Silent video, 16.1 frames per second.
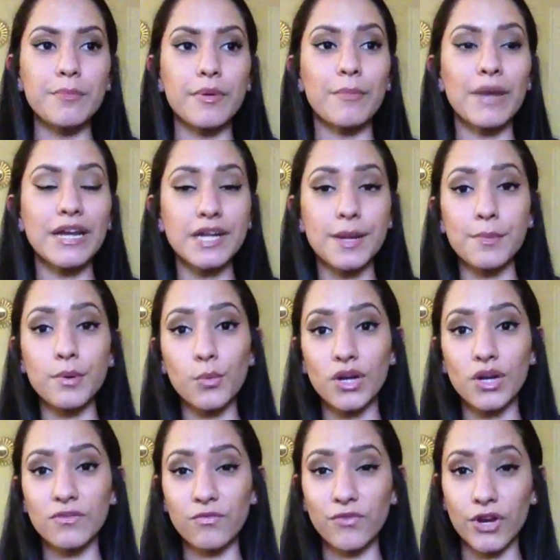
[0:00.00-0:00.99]
But my number
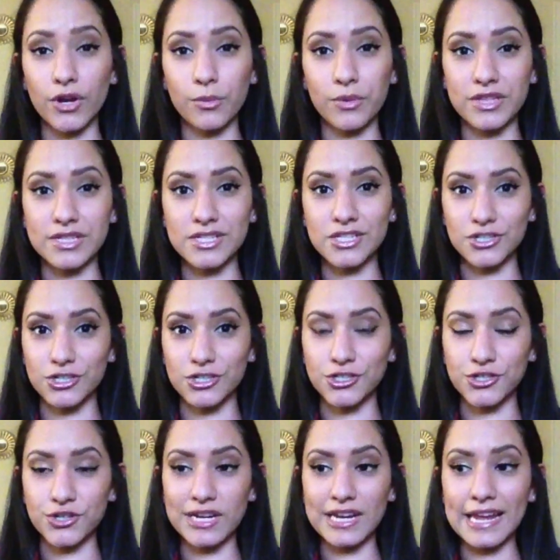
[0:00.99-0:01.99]
one fear with
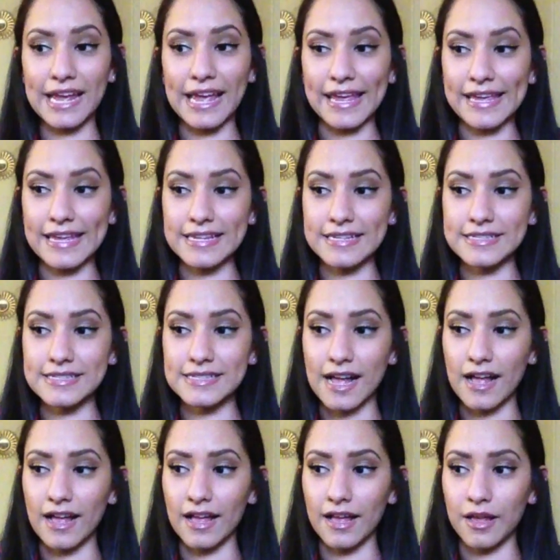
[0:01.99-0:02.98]
surgery is
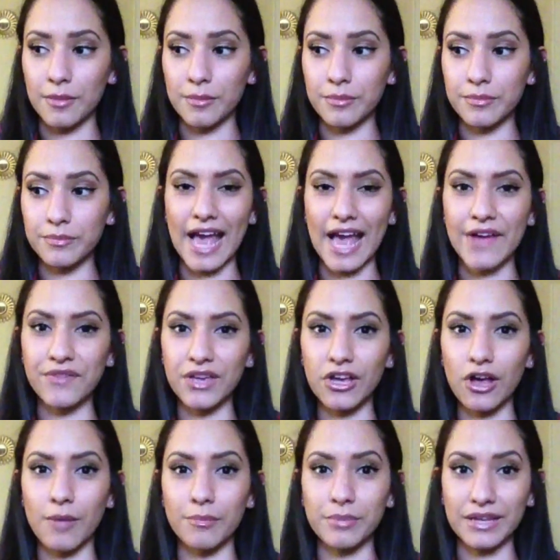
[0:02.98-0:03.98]
having
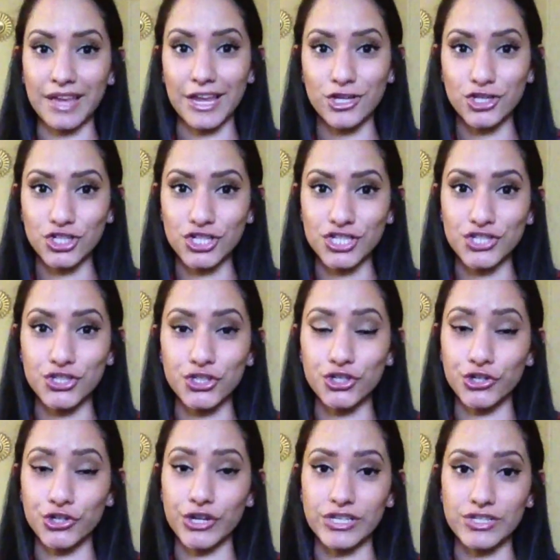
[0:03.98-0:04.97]
complications
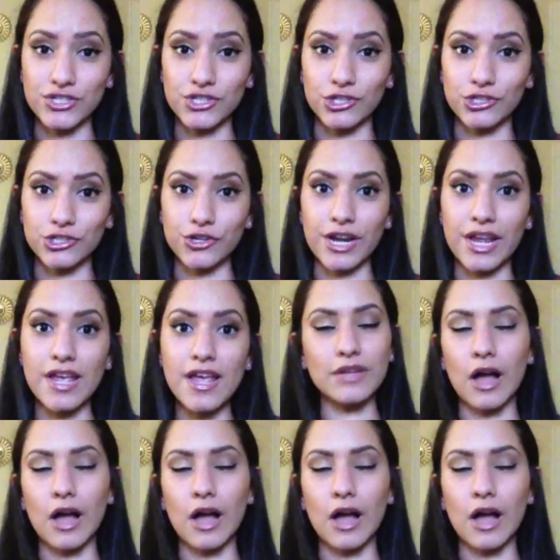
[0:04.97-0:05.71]
during surgery.